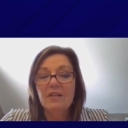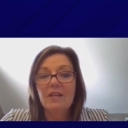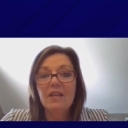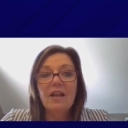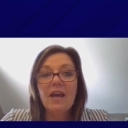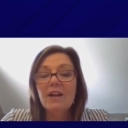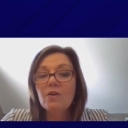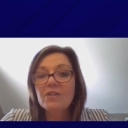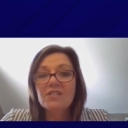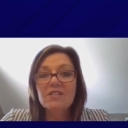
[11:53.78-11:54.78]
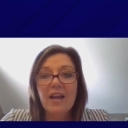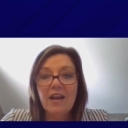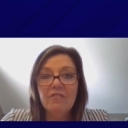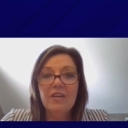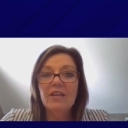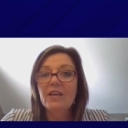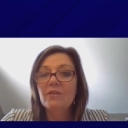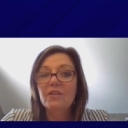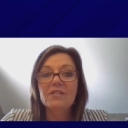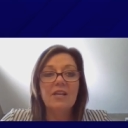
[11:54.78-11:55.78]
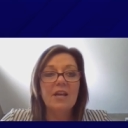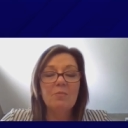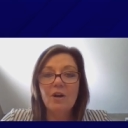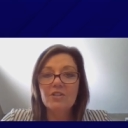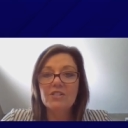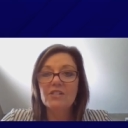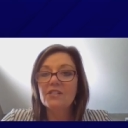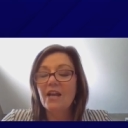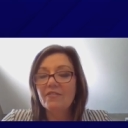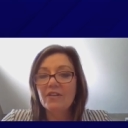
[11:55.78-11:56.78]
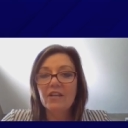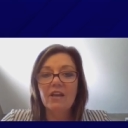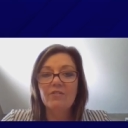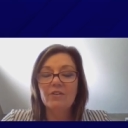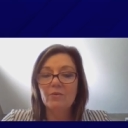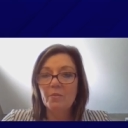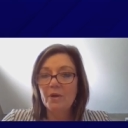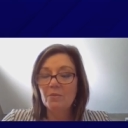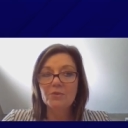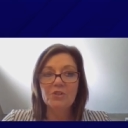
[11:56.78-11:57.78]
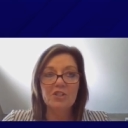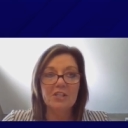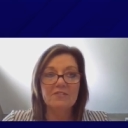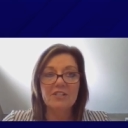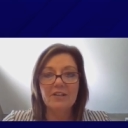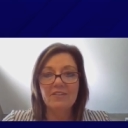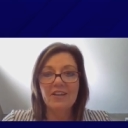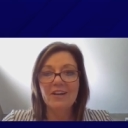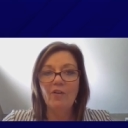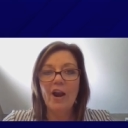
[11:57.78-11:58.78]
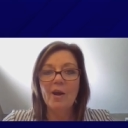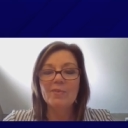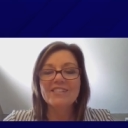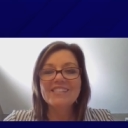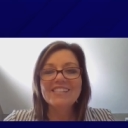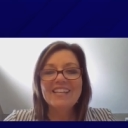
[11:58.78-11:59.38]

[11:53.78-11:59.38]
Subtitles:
inadequate staffing and the same person is having to cover 3 people's shifts, I know that never happens.